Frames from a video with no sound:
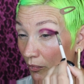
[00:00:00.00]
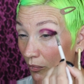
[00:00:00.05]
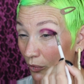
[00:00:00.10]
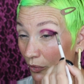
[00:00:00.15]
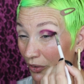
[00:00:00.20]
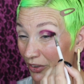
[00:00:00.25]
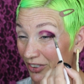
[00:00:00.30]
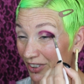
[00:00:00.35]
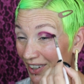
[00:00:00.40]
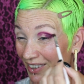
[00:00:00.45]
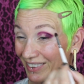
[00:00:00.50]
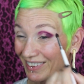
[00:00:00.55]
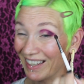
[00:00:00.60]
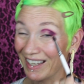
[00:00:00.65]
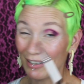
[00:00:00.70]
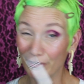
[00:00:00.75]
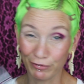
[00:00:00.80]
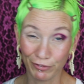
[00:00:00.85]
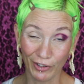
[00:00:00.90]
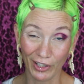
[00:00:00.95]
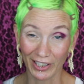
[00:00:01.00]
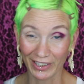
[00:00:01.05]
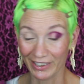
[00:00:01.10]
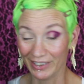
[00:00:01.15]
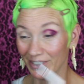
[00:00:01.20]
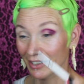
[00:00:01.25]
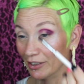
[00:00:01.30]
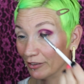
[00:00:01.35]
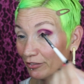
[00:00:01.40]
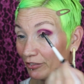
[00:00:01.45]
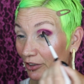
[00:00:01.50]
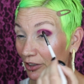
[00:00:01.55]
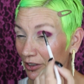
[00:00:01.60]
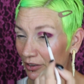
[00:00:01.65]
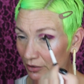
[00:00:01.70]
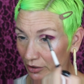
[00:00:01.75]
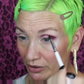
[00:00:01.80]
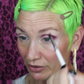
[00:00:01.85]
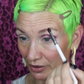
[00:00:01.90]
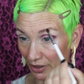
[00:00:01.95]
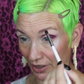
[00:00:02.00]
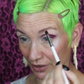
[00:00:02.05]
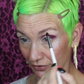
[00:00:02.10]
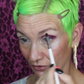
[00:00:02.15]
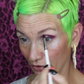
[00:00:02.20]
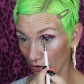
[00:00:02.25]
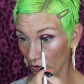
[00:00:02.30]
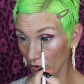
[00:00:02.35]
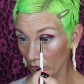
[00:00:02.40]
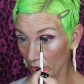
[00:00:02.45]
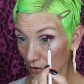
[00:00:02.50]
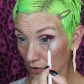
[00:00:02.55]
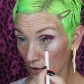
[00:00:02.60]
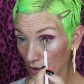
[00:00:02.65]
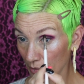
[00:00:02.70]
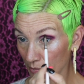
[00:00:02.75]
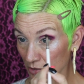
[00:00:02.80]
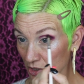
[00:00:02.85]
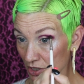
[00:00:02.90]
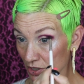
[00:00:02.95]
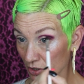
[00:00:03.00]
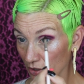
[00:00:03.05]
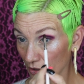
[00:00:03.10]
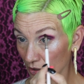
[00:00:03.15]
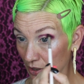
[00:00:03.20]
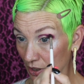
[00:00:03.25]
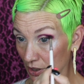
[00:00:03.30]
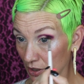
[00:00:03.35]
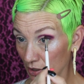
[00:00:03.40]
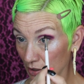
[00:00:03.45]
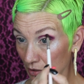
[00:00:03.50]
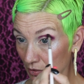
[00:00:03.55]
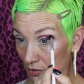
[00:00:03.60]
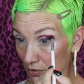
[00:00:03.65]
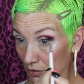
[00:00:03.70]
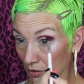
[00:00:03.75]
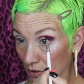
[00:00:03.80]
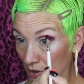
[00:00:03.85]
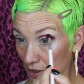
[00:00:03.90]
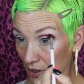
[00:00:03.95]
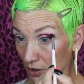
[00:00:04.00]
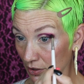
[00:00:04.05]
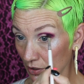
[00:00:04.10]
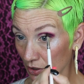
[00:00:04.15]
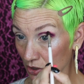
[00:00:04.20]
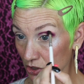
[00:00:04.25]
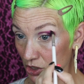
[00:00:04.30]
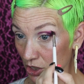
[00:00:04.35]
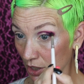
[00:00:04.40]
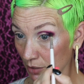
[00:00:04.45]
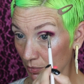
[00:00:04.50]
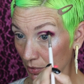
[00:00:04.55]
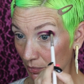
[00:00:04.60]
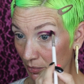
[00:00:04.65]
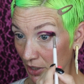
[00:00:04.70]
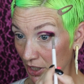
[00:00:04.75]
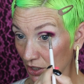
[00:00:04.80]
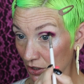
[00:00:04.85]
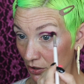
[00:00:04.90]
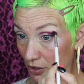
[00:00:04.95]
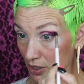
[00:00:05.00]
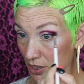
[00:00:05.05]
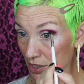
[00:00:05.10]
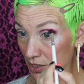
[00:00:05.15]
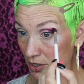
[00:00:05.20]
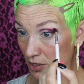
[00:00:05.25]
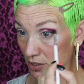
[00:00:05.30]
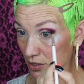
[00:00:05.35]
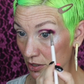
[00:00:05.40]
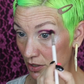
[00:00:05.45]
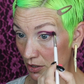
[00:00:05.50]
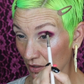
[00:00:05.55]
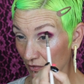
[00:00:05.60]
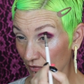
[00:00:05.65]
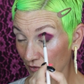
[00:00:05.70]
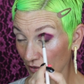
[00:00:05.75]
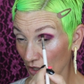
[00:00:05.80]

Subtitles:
Well, it's not that fucking different, you guys know. And I'm just looking, getting the shape of my crease and